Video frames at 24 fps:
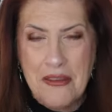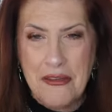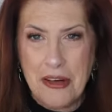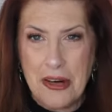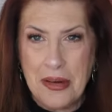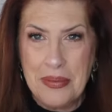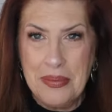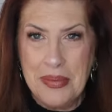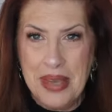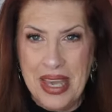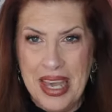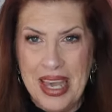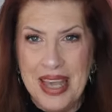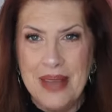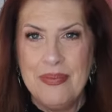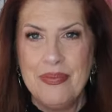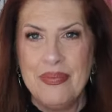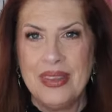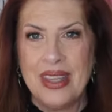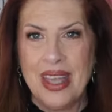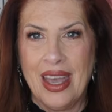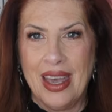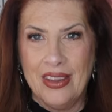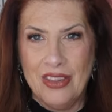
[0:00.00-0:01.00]
for
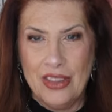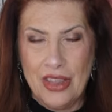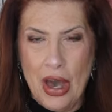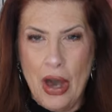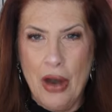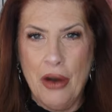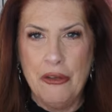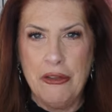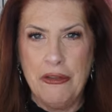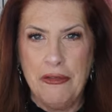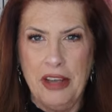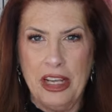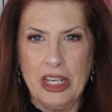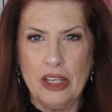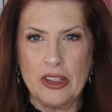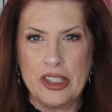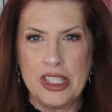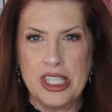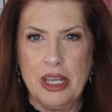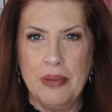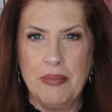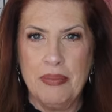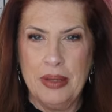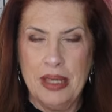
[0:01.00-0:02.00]
me, though
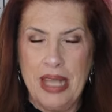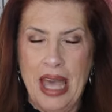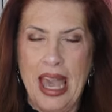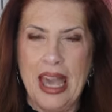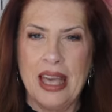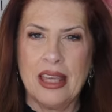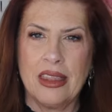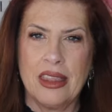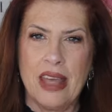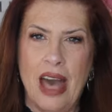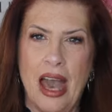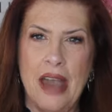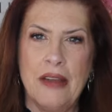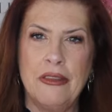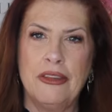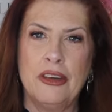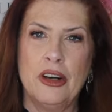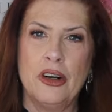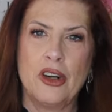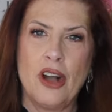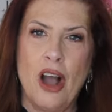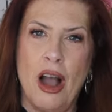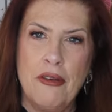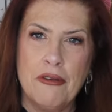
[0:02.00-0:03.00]
fingertip length I
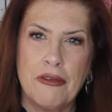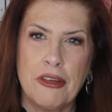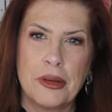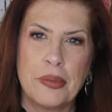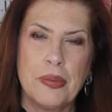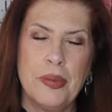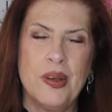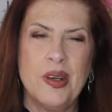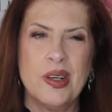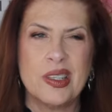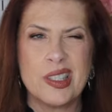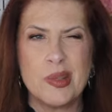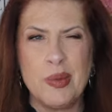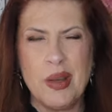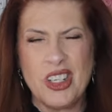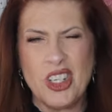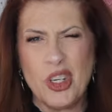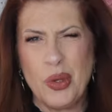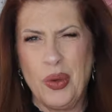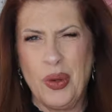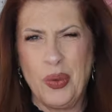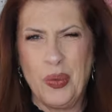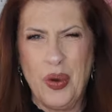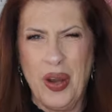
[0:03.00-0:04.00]
feel comfortable
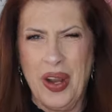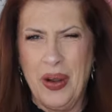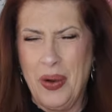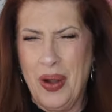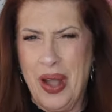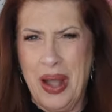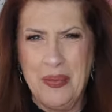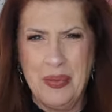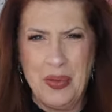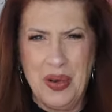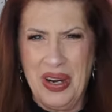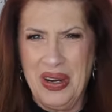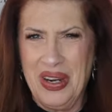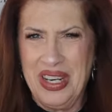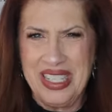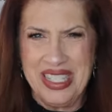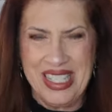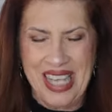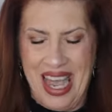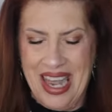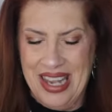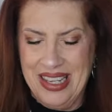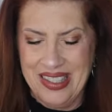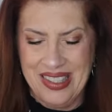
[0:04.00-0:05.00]
especially when I'm wearing
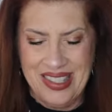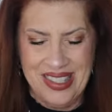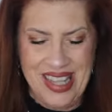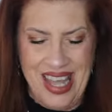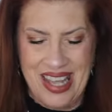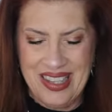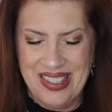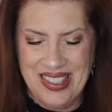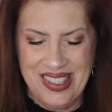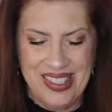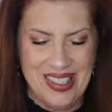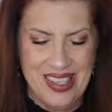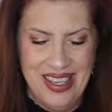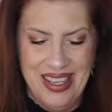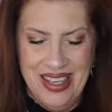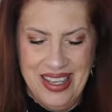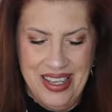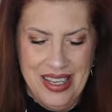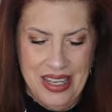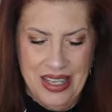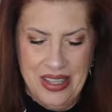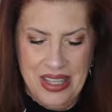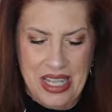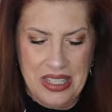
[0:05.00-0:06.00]
tights that's
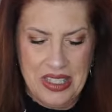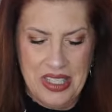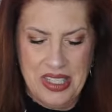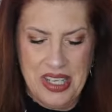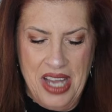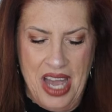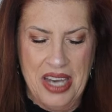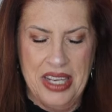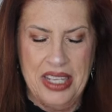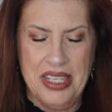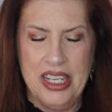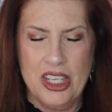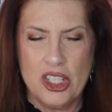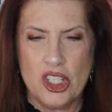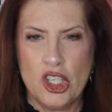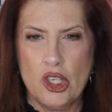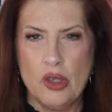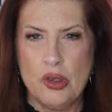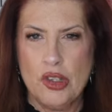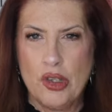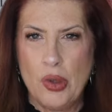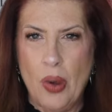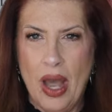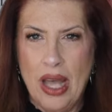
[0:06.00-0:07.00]
that's not an
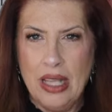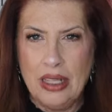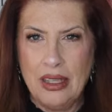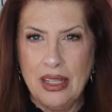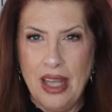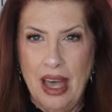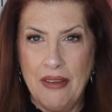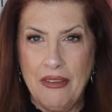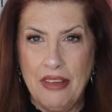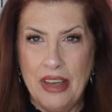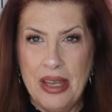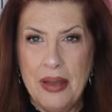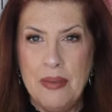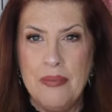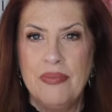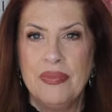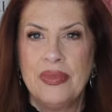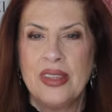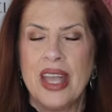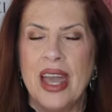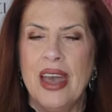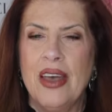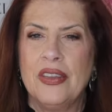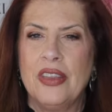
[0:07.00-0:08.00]
issue so I love it
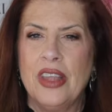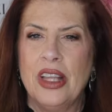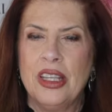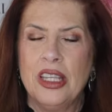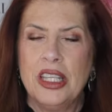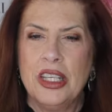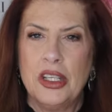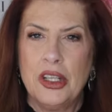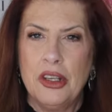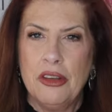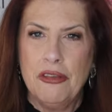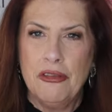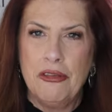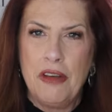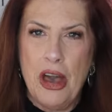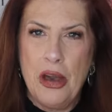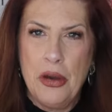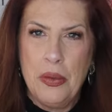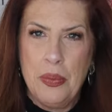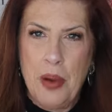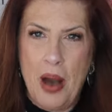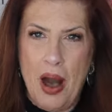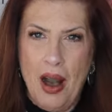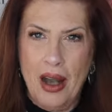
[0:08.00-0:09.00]
the little
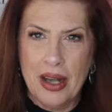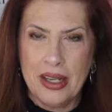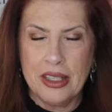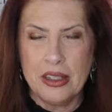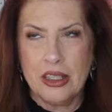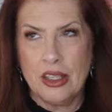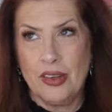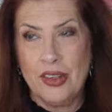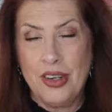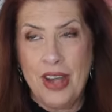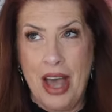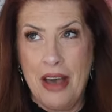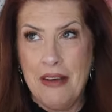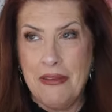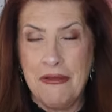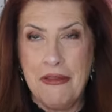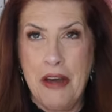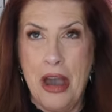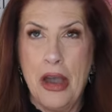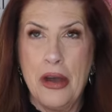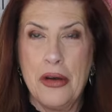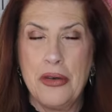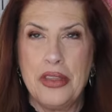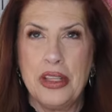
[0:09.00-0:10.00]
faux pocket they're not
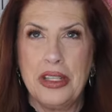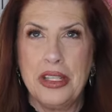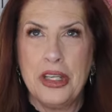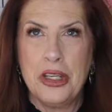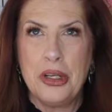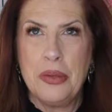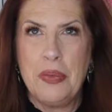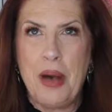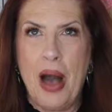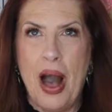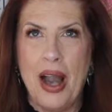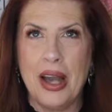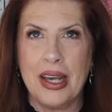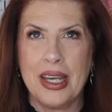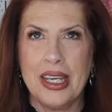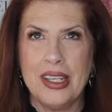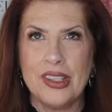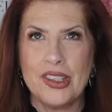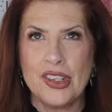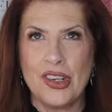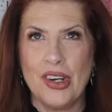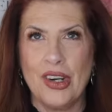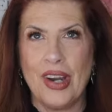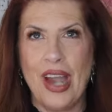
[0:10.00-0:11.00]
faux the little
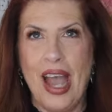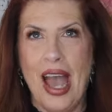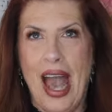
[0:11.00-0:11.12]
pockets are